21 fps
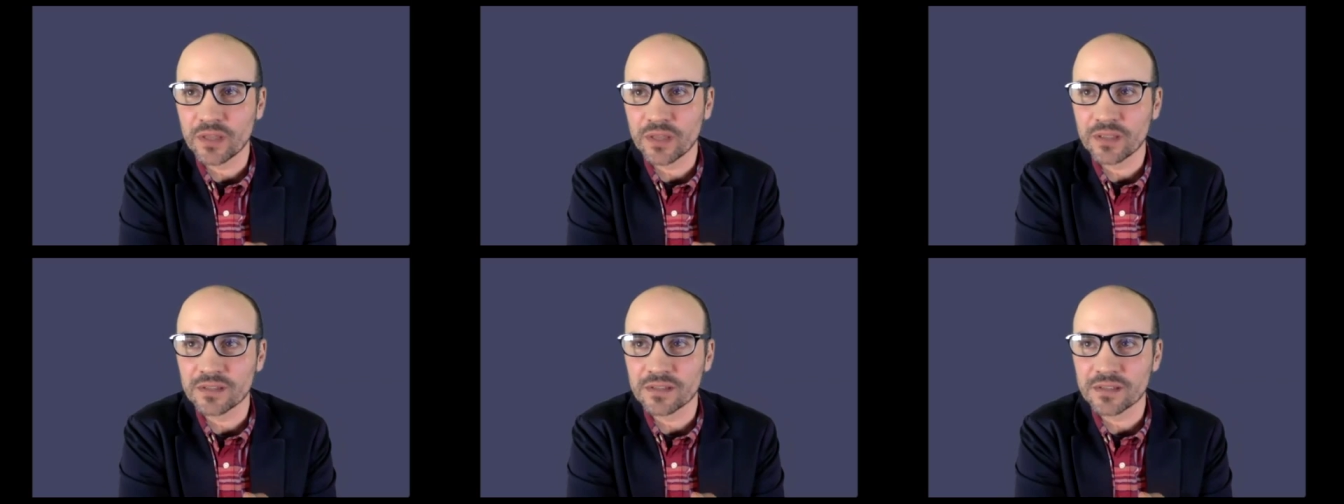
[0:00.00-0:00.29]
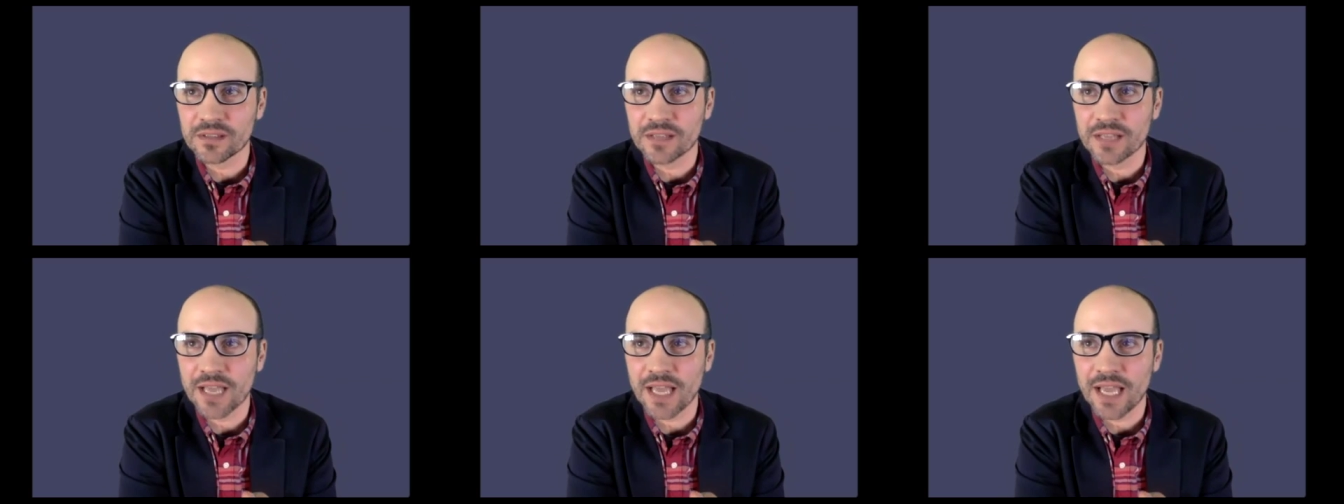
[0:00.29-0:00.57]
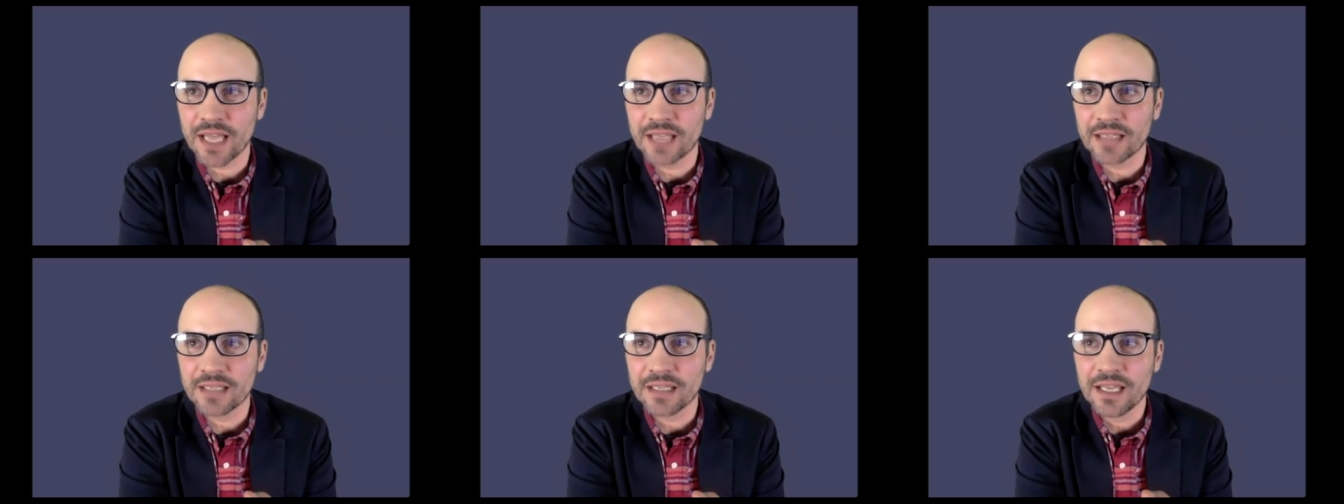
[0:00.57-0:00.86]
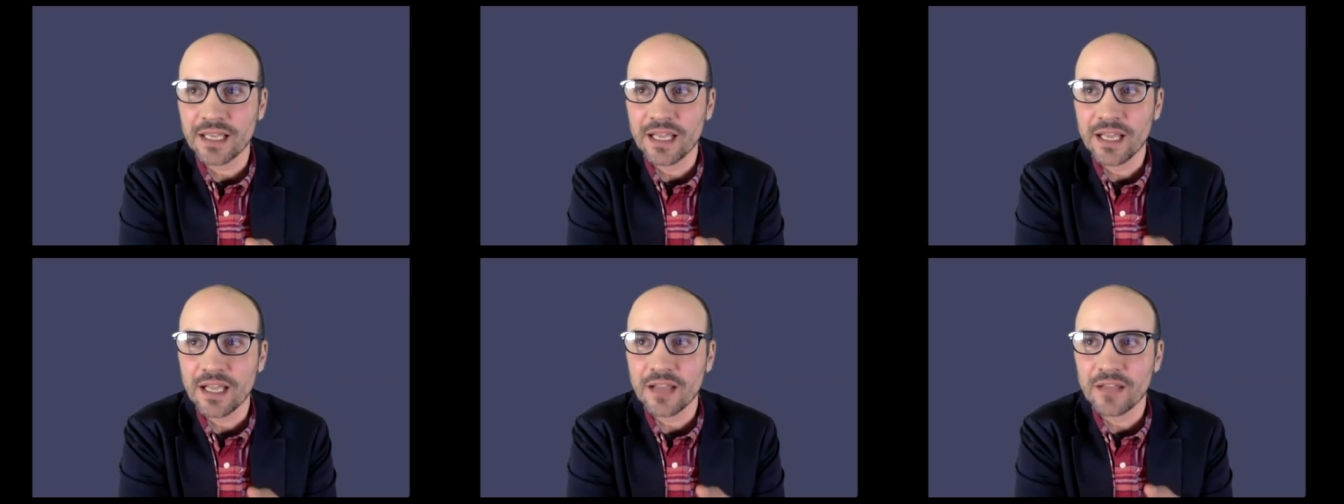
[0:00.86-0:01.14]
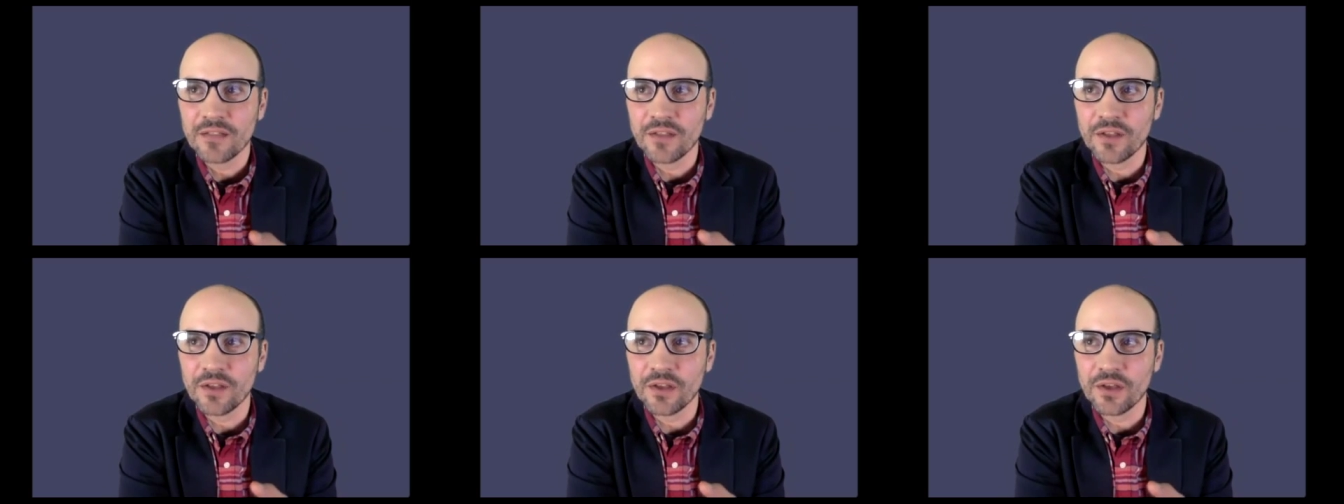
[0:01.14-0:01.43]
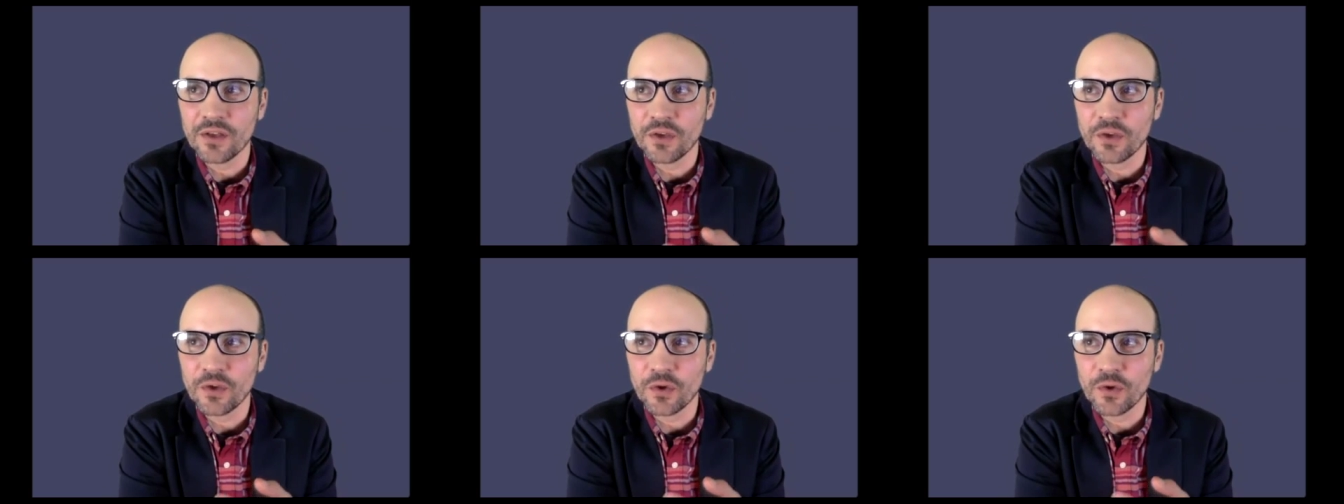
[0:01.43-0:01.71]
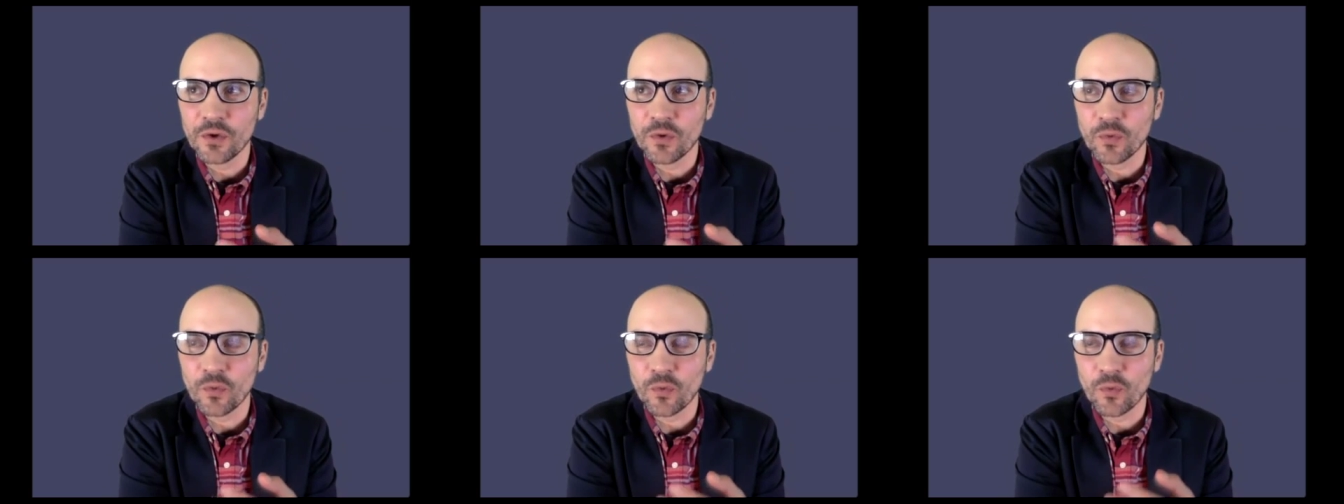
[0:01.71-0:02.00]
is that
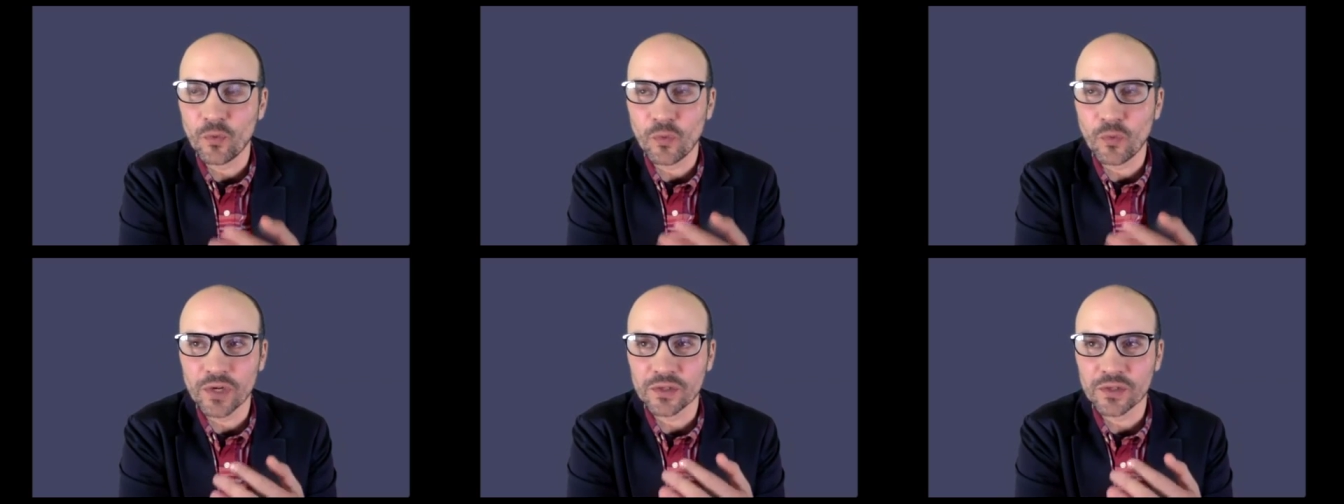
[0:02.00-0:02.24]
we